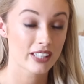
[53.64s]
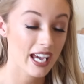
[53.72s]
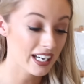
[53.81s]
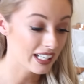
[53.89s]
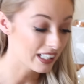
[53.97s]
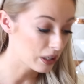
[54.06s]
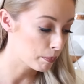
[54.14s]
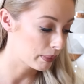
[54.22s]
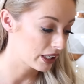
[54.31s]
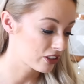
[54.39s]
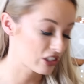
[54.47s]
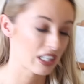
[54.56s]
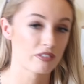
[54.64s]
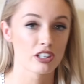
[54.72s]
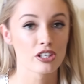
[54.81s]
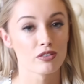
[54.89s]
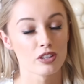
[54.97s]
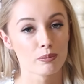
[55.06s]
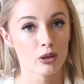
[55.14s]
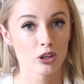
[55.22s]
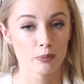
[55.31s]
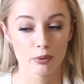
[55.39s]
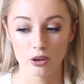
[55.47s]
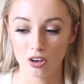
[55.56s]
getting big deliveries from the
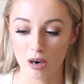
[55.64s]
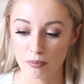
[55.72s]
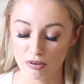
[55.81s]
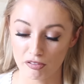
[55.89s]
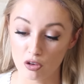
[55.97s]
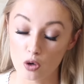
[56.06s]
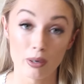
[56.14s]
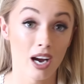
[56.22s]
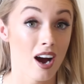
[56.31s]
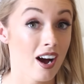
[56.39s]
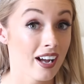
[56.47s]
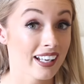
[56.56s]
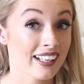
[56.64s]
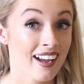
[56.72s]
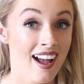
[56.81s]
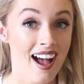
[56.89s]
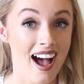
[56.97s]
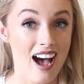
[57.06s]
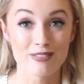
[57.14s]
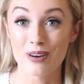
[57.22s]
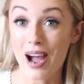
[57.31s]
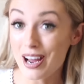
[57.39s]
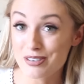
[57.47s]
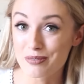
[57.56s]
Blogger Programme before, but I have
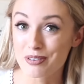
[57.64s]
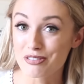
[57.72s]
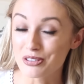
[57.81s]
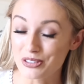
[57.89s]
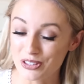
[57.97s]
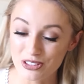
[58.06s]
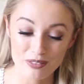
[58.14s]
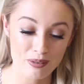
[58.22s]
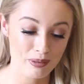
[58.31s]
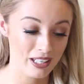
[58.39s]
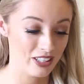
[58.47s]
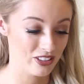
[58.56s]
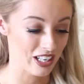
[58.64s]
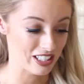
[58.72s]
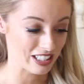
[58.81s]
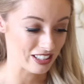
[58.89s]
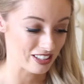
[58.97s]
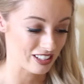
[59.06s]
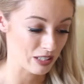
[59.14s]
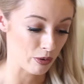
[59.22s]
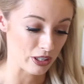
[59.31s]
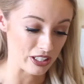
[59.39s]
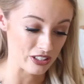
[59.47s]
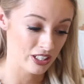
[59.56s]
not had one before, so it's going to be pretty exciting to see
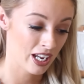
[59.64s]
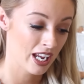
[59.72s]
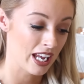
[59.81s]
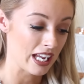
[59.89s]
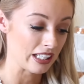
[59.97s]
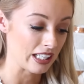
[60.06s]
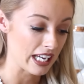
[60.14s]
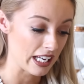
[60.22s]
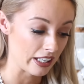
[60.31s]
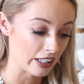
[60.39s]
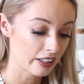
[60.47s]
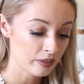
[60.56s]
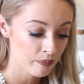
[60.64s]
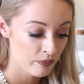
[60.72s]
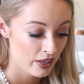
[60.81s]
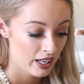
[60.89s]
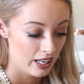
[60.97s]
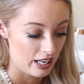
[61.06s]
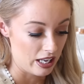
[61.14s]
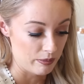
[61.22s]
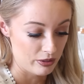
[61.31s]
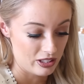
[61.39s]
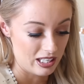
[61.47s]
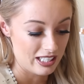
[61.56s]
what is in here.
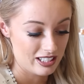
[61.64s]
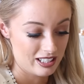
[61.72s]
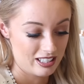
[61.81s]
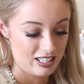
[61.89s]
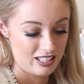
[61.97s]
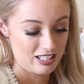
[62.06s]
So let's